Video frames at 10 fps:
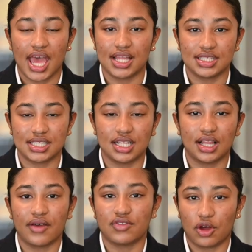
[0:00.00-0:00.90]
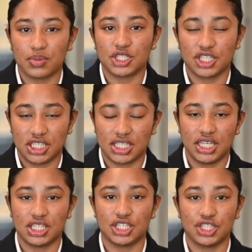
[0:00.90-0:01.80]
and still have the
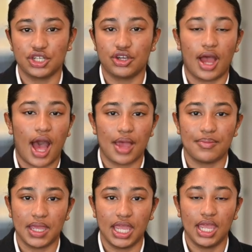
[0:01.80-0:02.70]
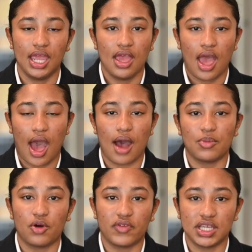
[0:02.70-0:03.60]
opportunity to do IB
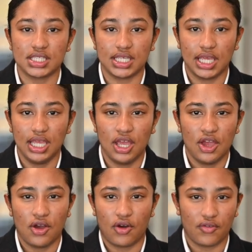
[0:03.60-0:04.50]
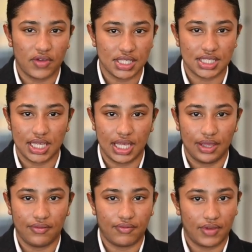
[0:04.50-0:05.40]
or VCE or
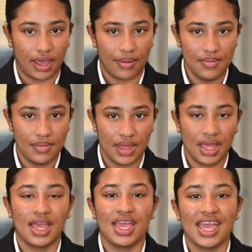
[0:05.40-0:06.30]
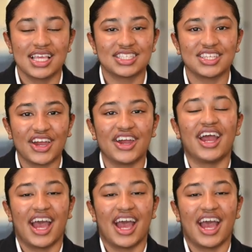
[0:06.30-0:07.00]
VCE VM. So